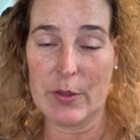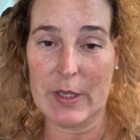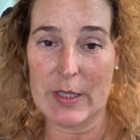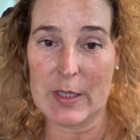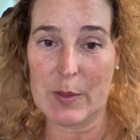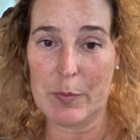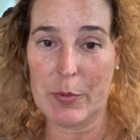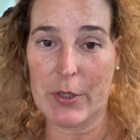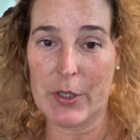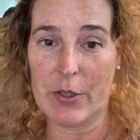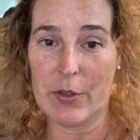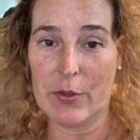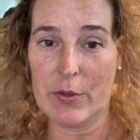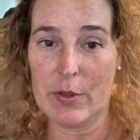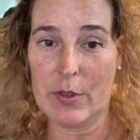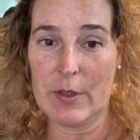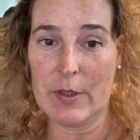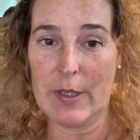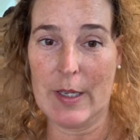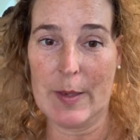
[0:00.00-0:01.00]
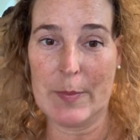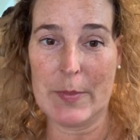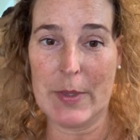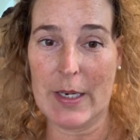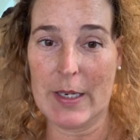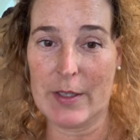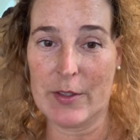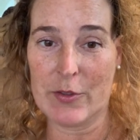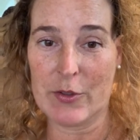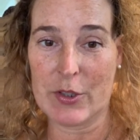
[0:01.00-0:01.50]
That's pretty cool. I'm
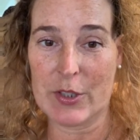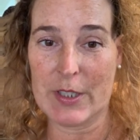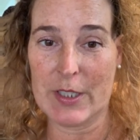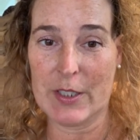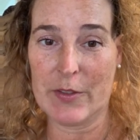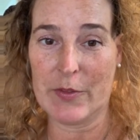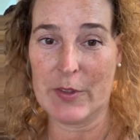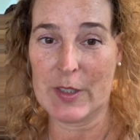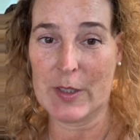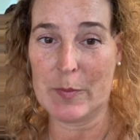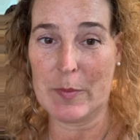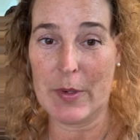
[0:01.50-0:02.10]
not interested if it's a